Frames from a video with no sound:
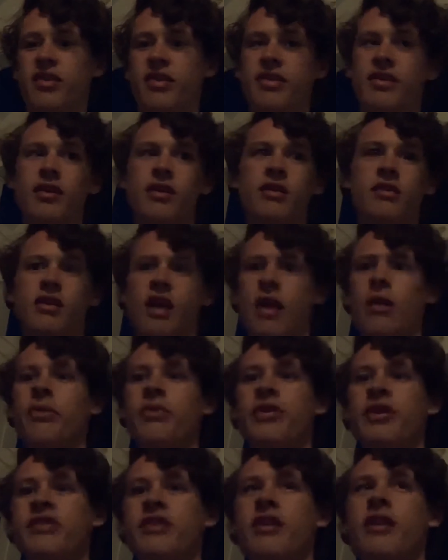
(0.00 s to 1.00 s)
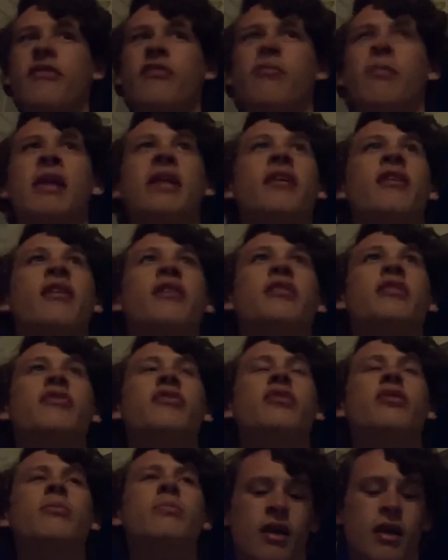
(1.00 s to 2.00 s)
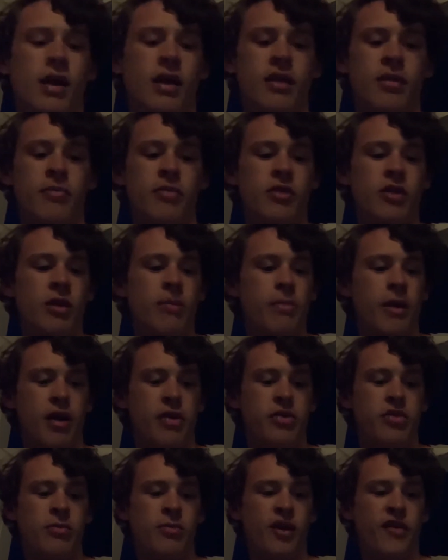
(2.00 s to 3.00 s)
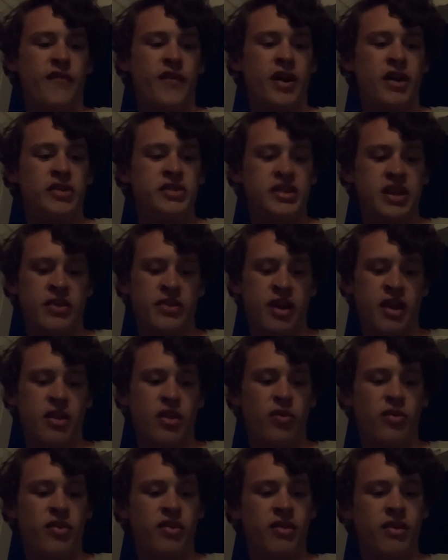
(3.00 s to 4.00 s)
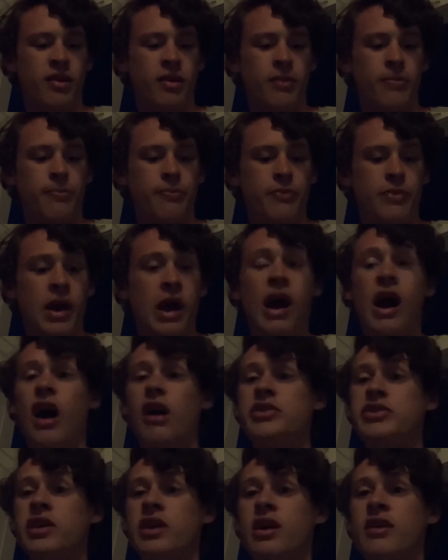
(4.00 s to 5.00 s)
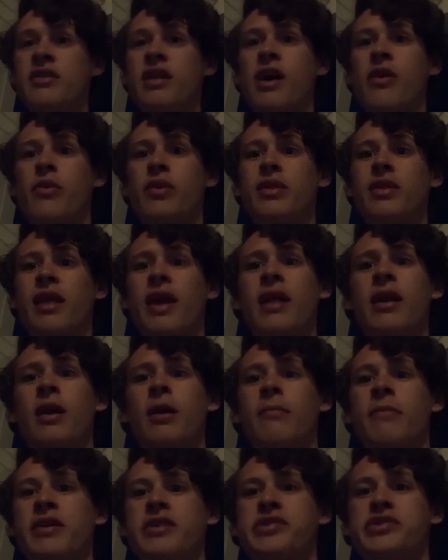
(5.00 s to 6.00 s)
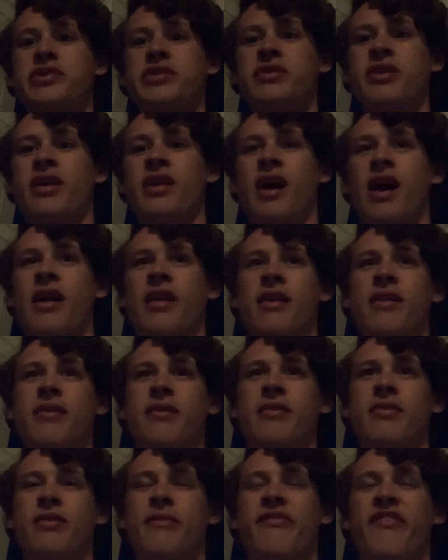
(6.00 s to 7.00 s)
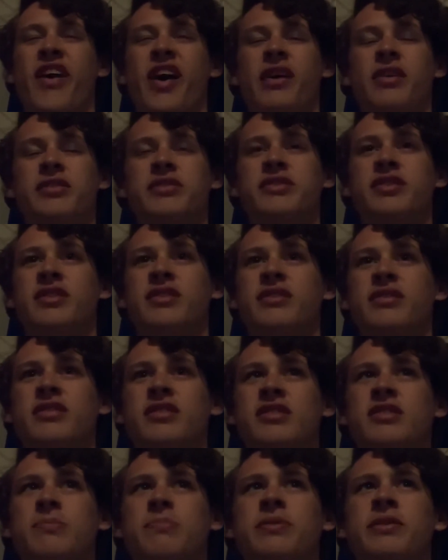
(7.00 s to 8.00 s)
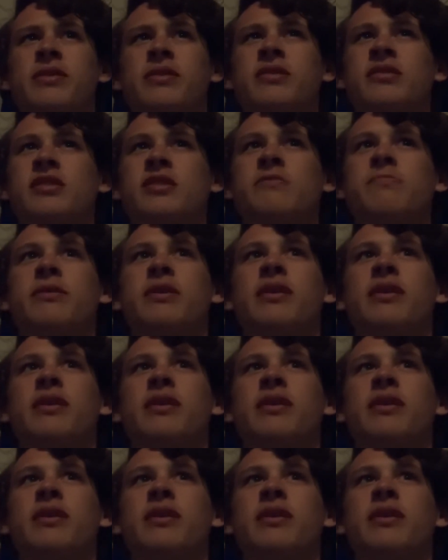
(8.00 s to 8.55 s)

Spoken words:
6. I don't think that ever made it on YouTube. As I'm looking back through my files now and I don't see it. I'll check on that one later and make sure that the files didn't disappear, because